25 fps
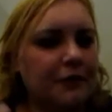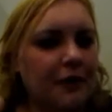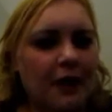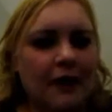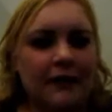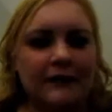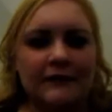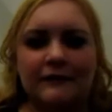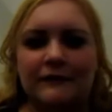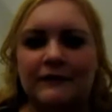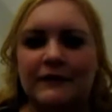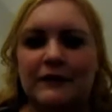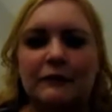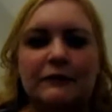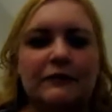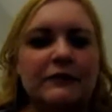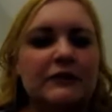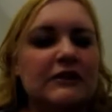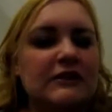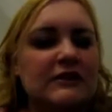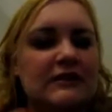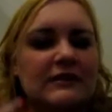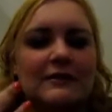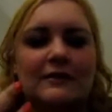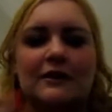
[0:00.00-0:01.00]
kind of, that
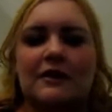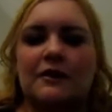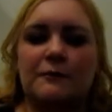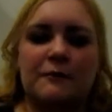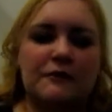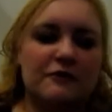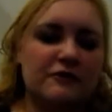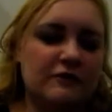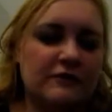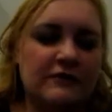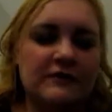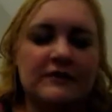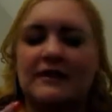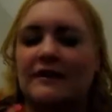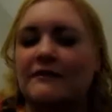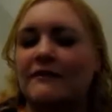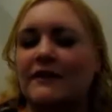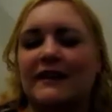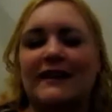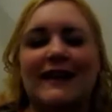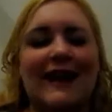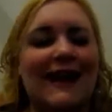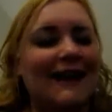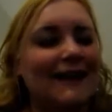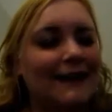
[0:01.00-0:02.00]
you see the commercials and stuff
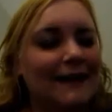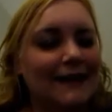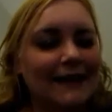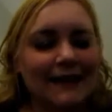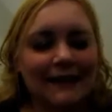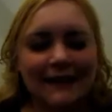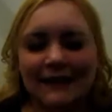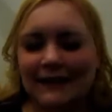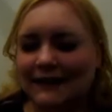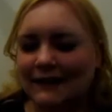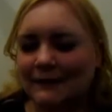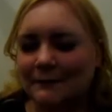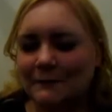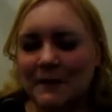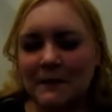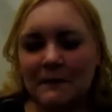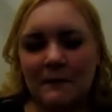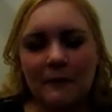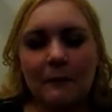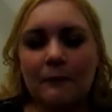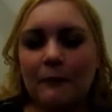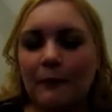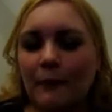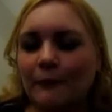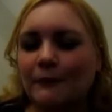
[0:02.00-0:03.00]
like that.
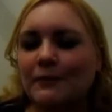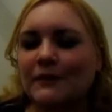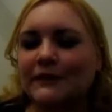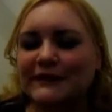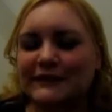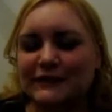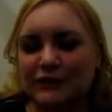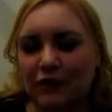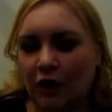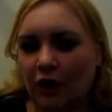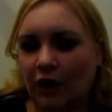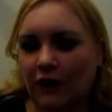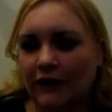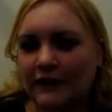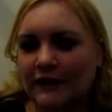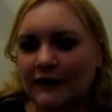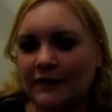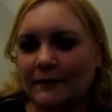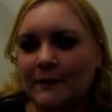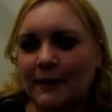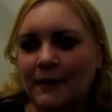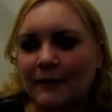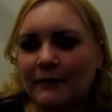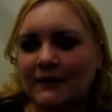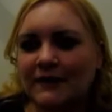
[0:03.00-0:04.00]
People weren't really talking
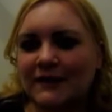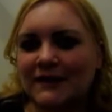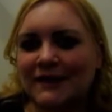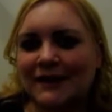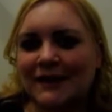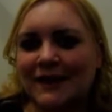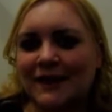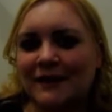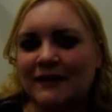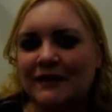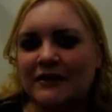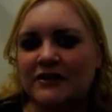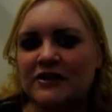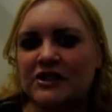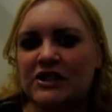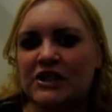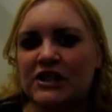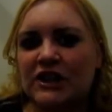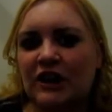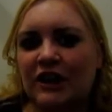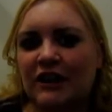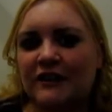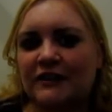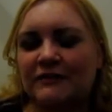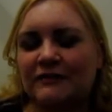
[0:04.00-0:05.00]
about it. And I think she
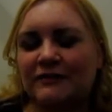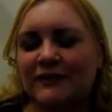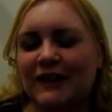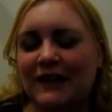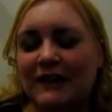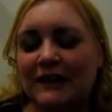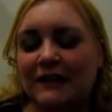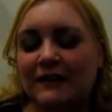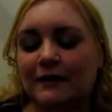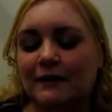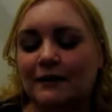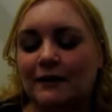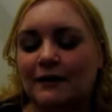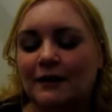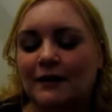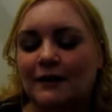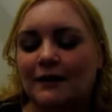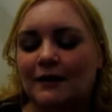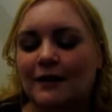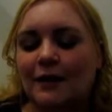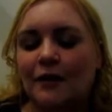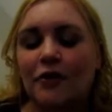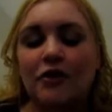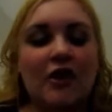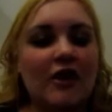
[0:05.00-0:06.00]
kind of like
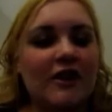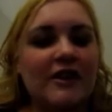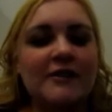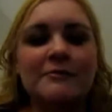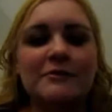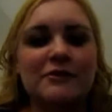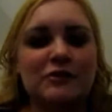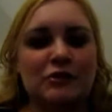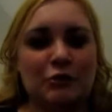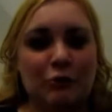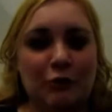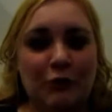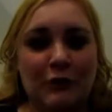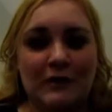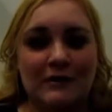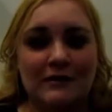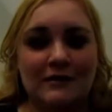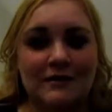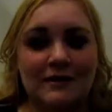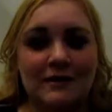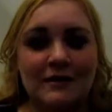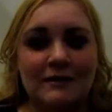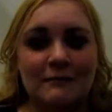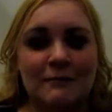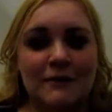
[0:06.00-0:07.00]
thought I was
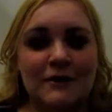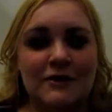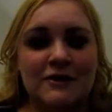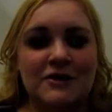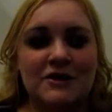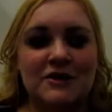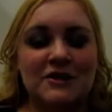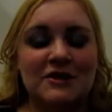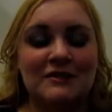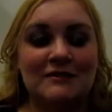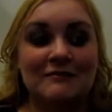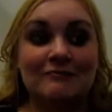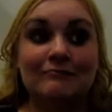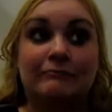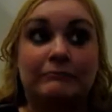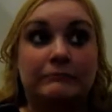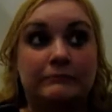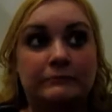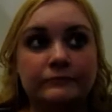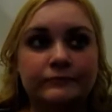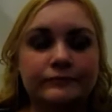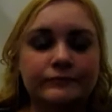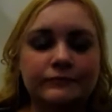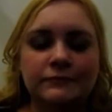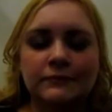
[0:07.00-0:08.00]
crazy, which,
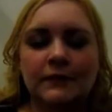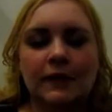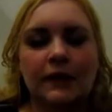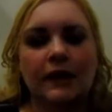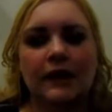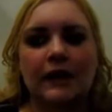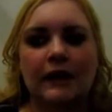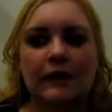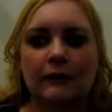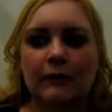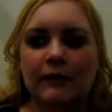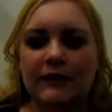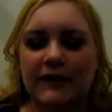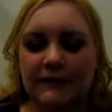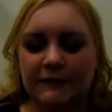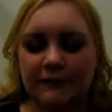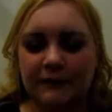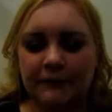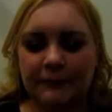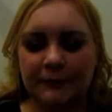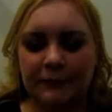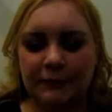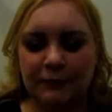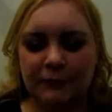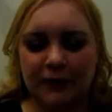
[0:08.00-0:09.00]
whatever,
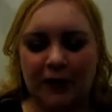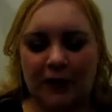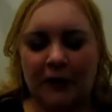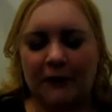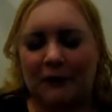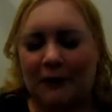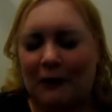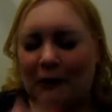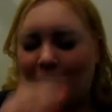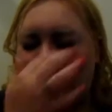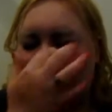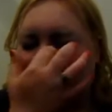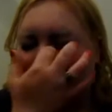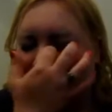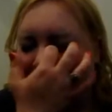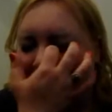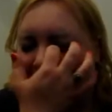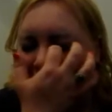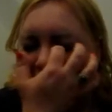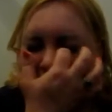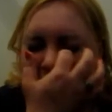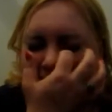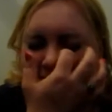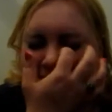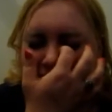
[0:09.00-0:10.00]
we're no longer
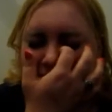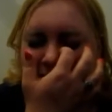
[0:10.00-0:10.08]
friends.